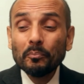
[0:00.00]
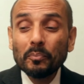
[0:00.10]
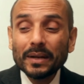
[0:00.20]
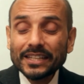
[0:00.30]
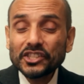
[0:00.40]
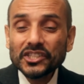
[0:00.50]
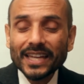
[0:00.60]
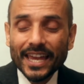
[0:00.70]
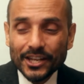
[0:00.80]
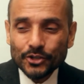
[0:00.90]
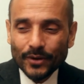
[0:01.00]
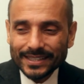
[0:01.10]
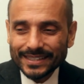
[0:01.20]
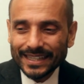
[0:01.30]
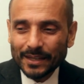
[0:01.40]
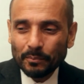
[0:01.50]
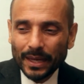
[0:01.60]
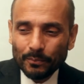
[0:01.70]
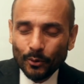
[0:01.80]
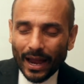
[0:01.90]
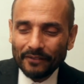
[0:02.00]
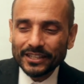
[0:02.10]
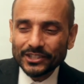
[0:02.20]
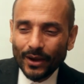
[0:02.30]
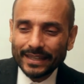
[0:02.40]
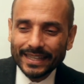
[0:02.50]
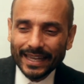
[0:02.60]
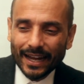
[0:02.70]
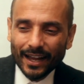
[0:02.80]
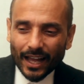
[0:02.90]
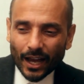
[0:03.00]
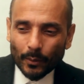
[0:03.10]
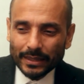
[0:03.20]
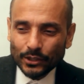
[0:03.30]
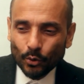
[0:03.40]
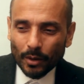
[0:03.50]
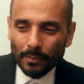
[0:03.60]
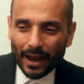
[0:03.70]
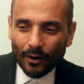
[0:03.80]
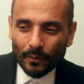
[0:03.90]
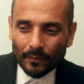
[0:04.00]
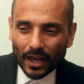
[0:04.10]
But it's just interesting that people have this idea when they talk about